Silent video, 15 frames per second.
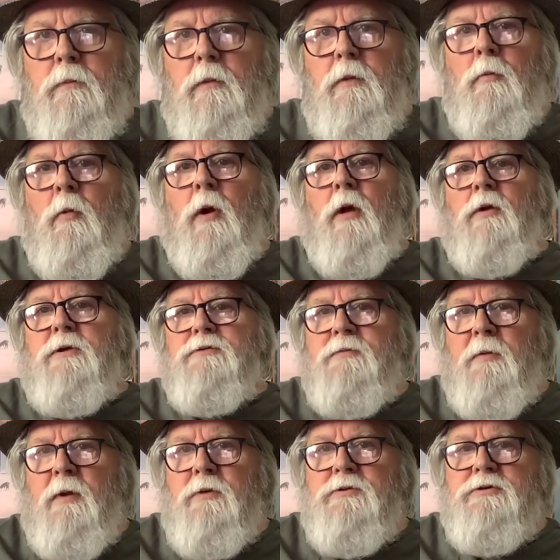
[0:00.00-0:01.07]
Walking's
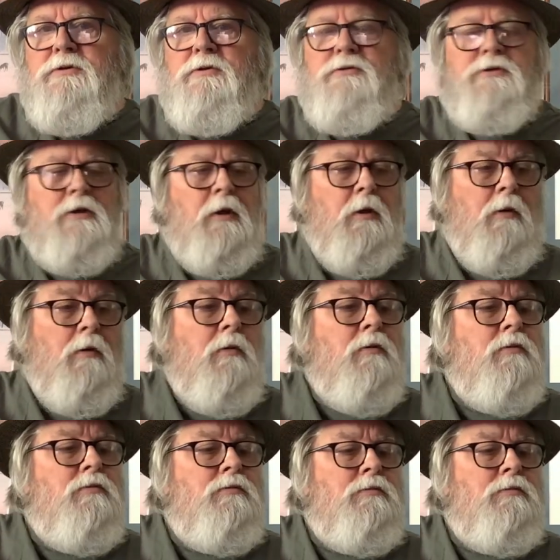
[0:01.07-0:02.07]
most too slow.